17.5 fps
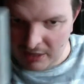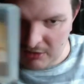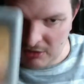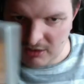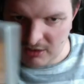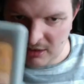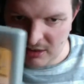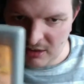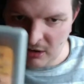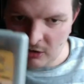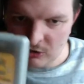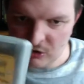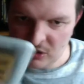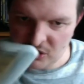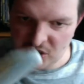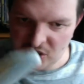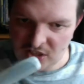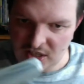the
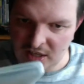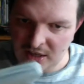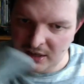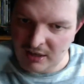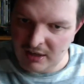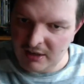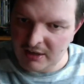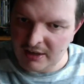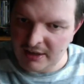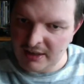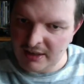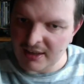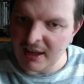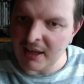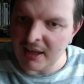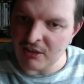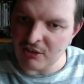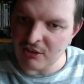cartridge in a
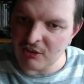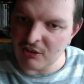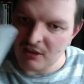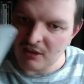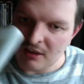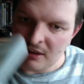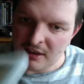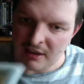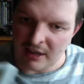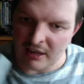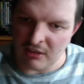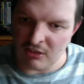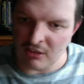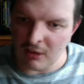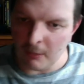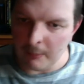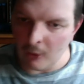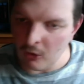case,
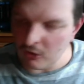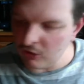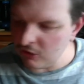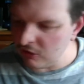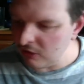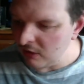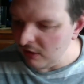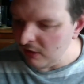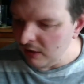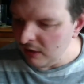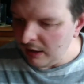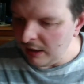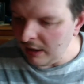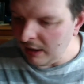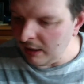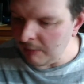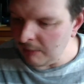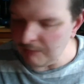no box.
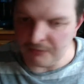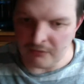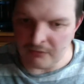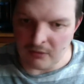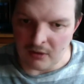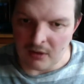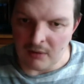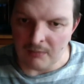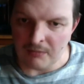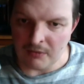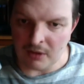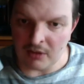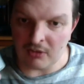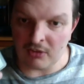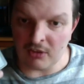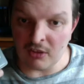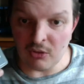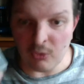
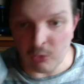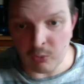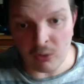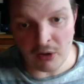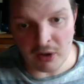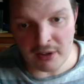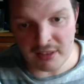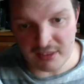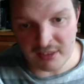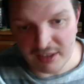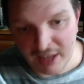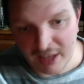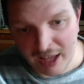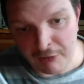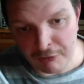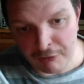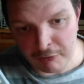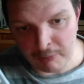Yes, this was one I did
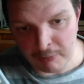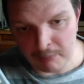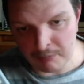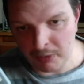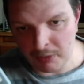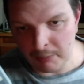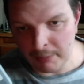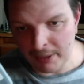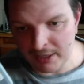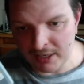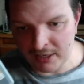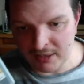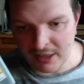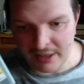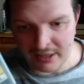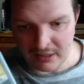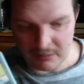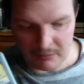have back in the
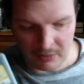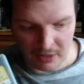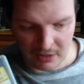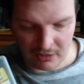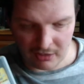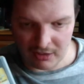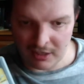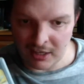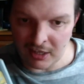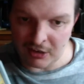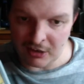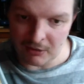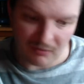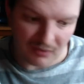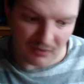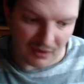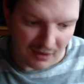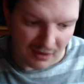day as a kid.
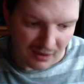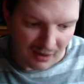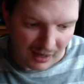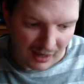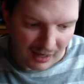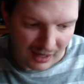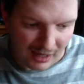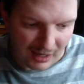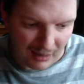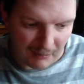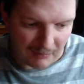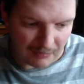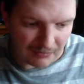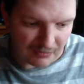And